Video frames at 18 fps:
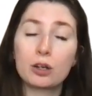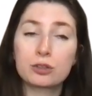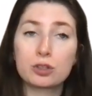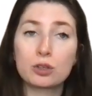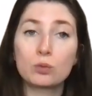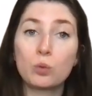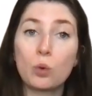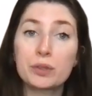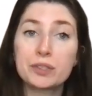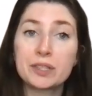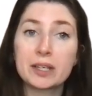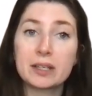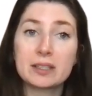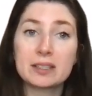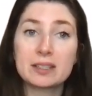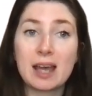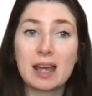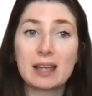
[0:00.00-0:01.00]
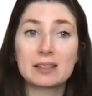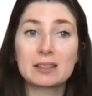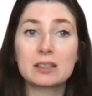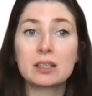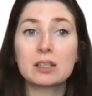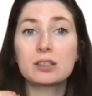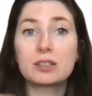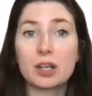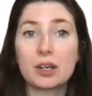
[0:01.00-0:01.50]
to what extent
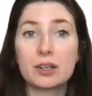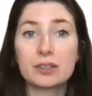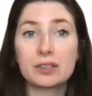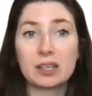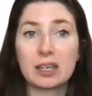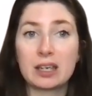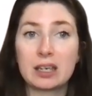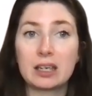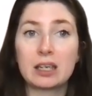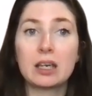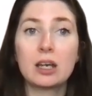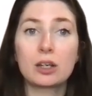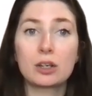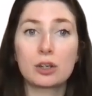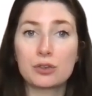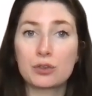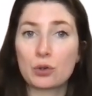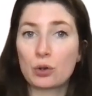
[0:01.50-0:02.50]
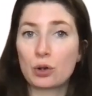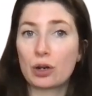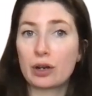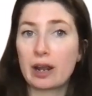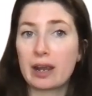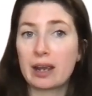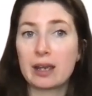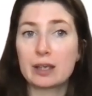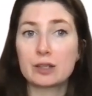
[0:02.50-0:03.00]
does he
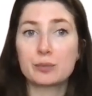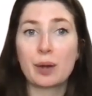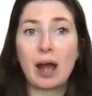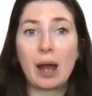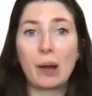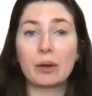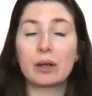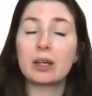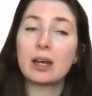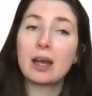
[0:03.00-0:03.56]
consolidate his power?